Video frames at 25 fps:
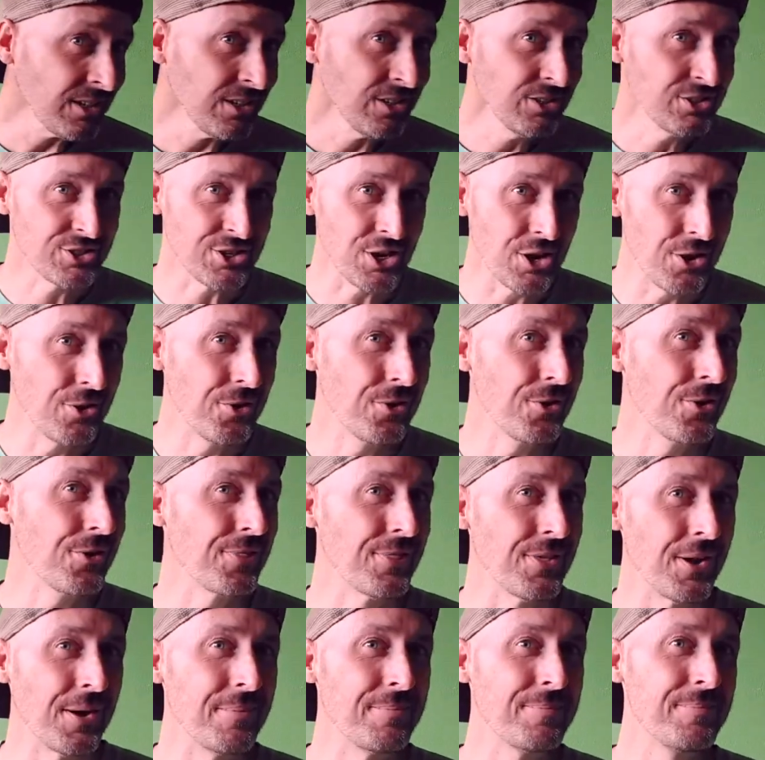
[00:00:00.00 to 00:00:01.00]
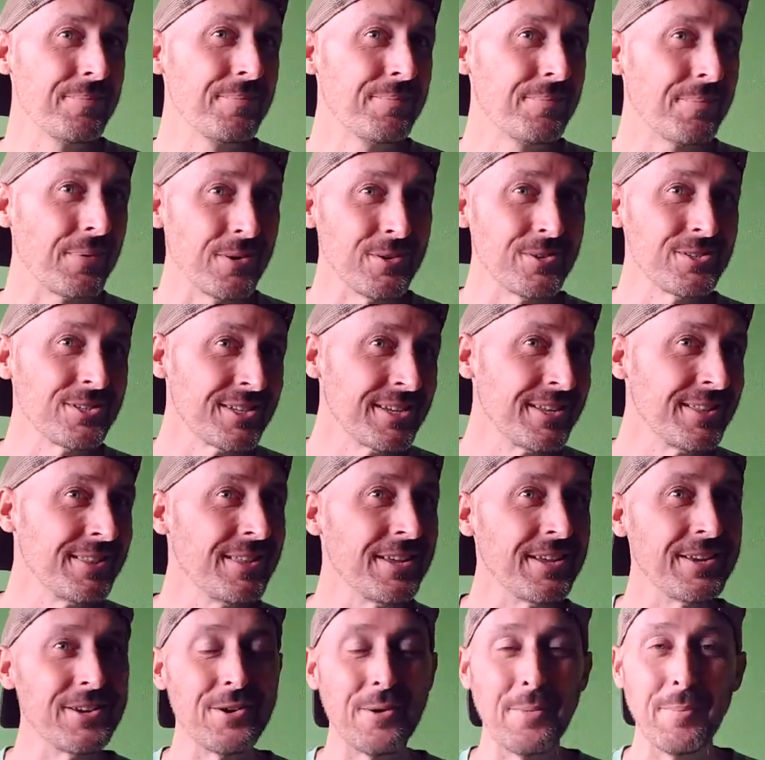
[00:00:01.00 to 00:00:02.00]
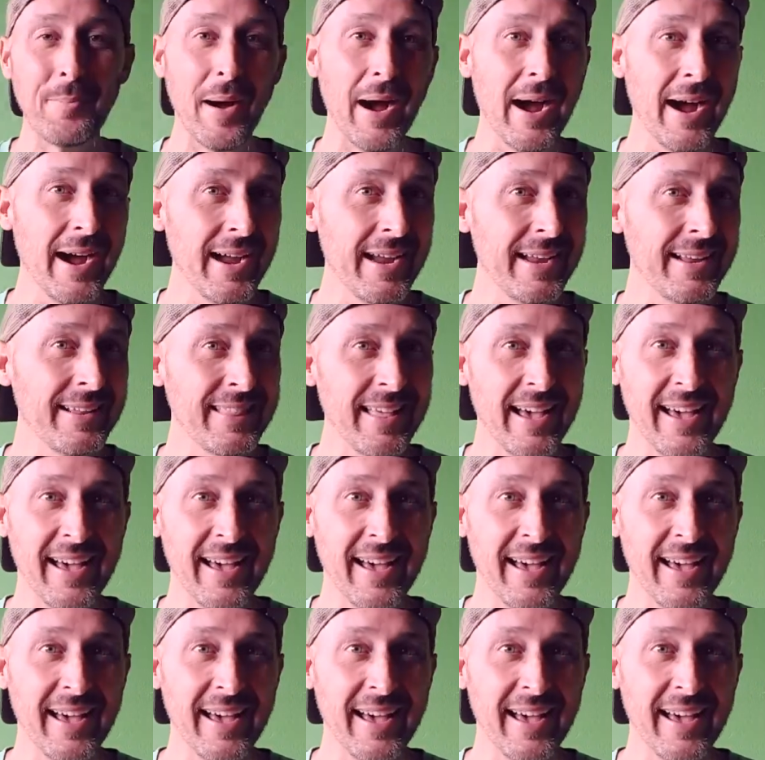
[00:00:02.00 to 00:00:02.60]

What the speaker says: So the person that you're buying